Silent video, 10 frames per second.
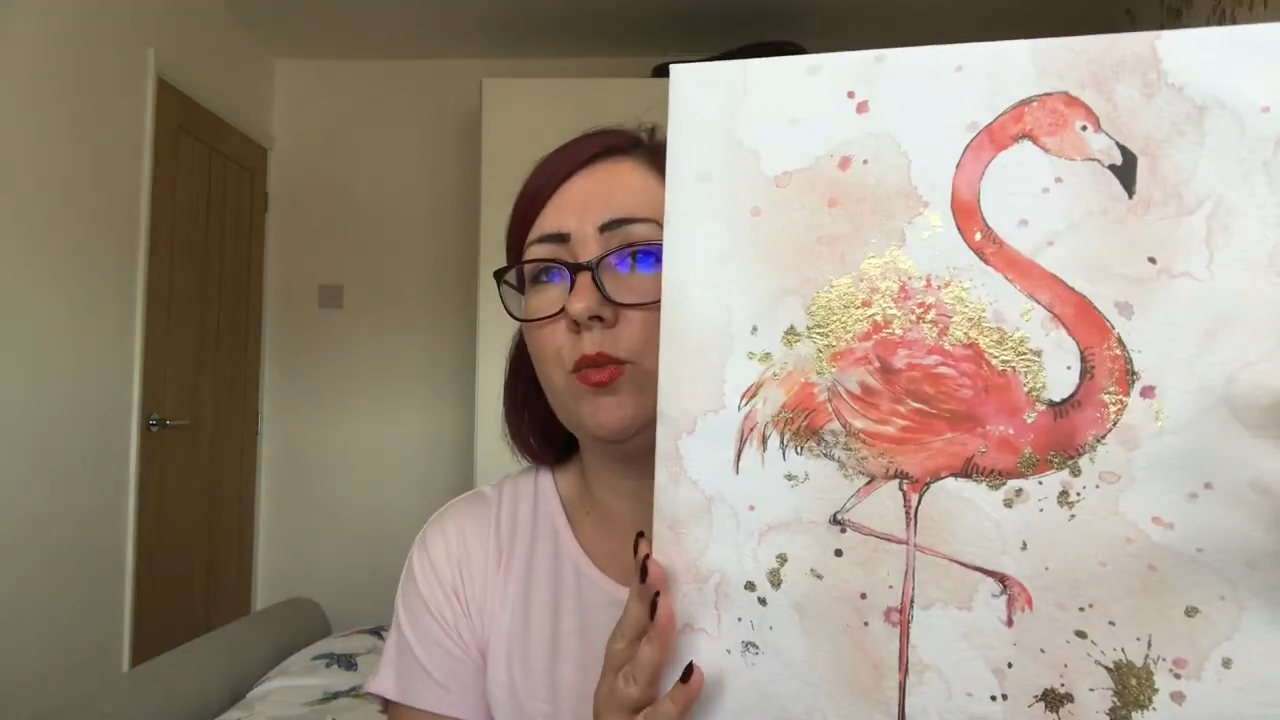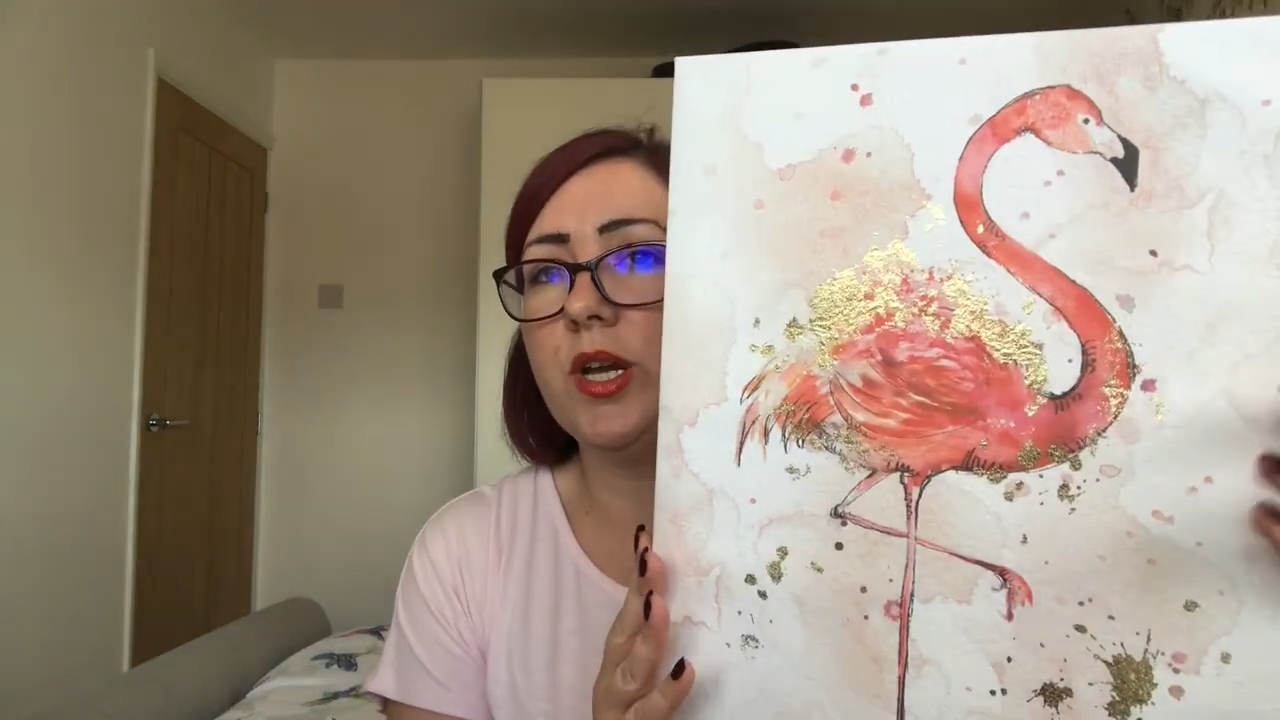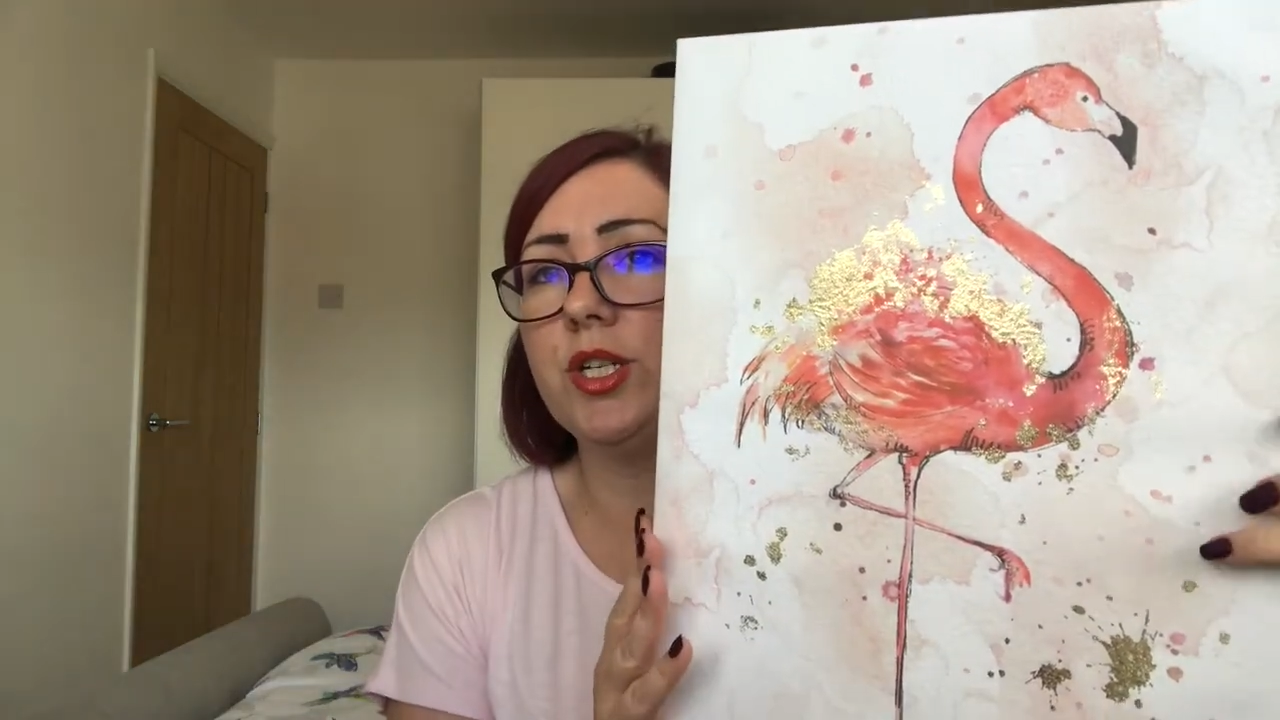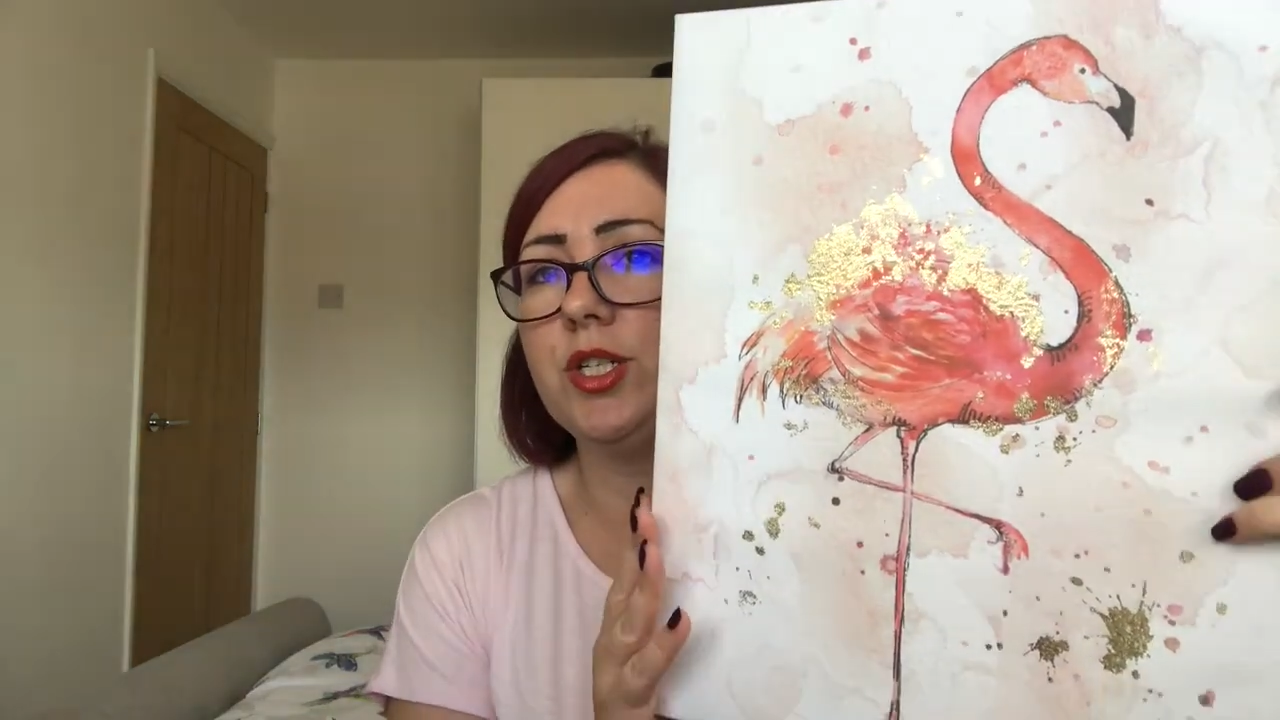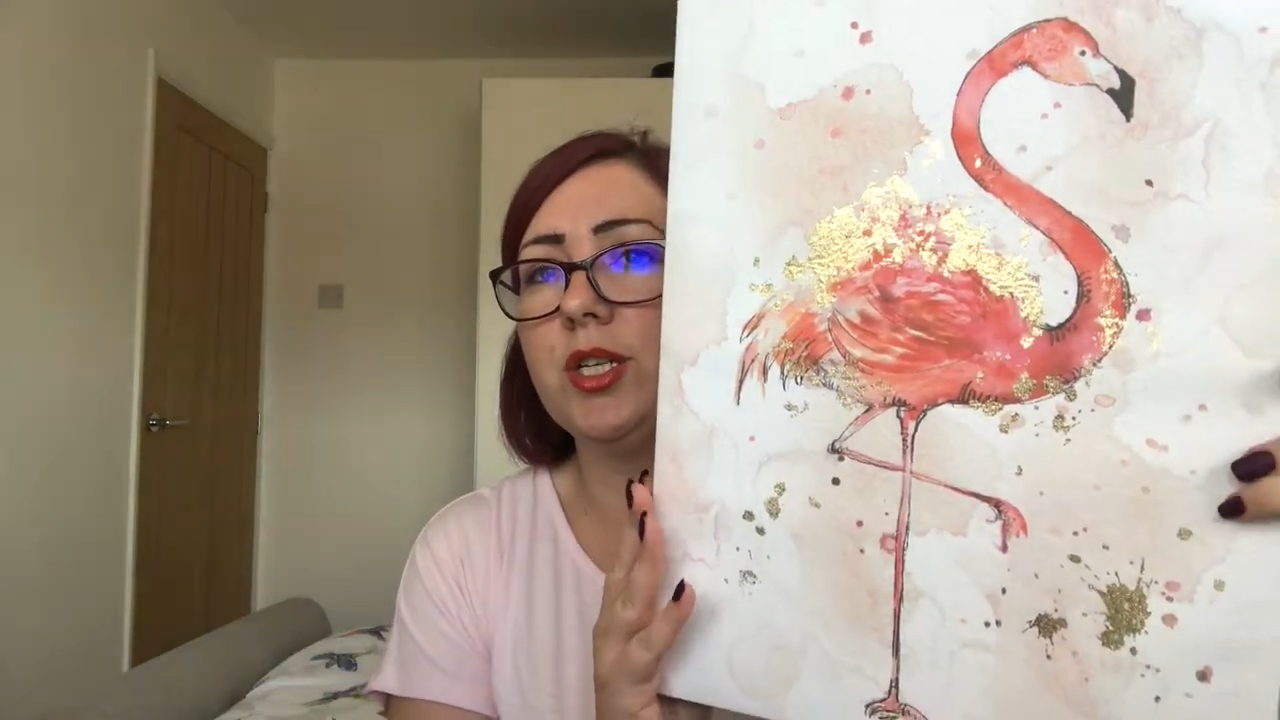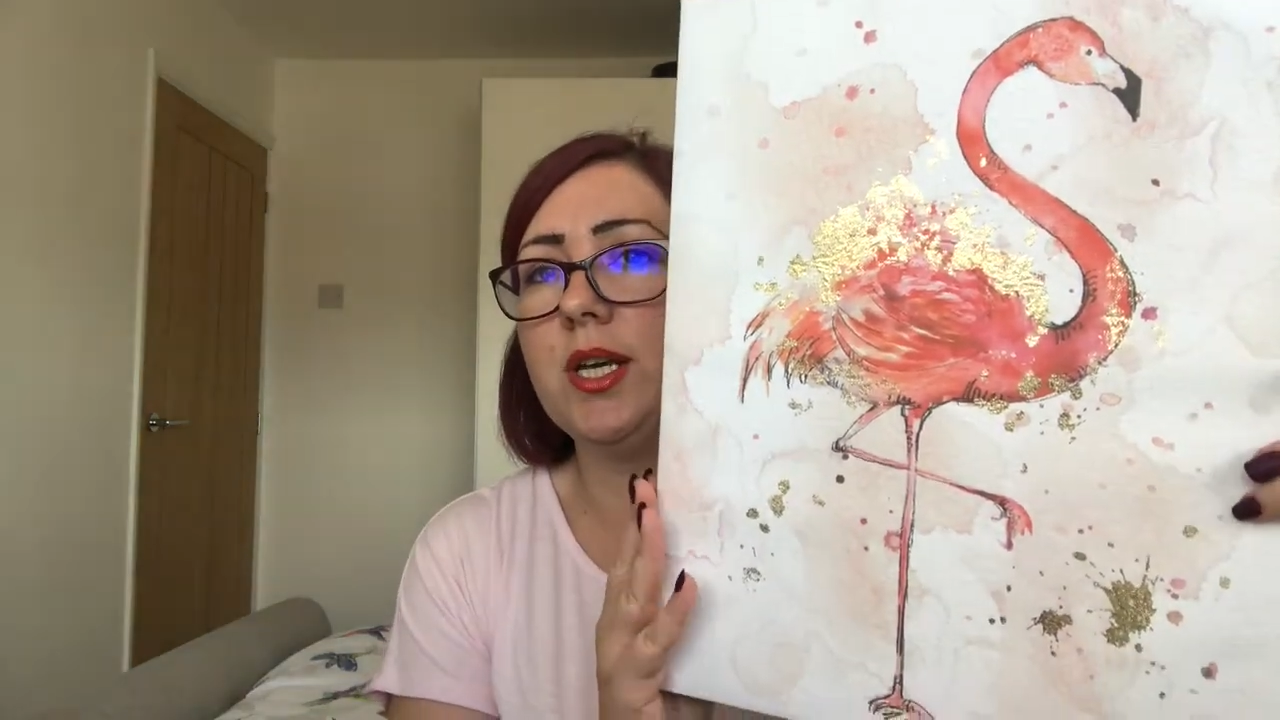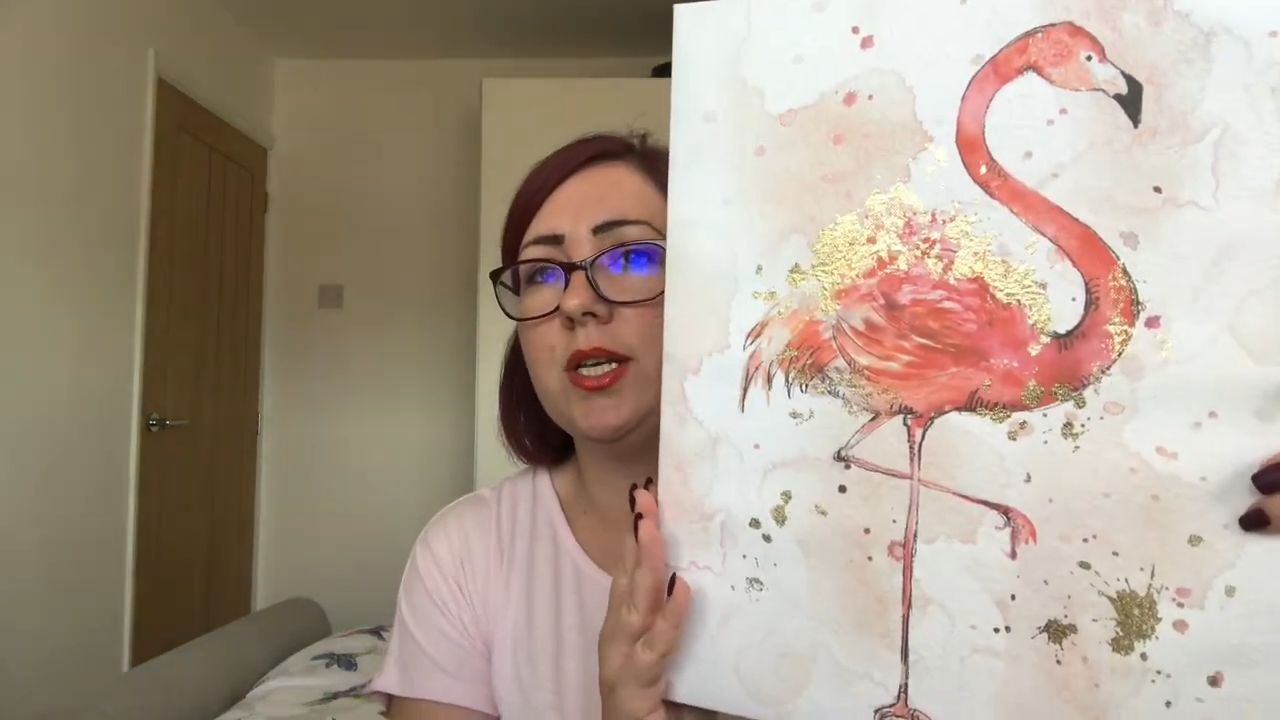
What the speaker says: which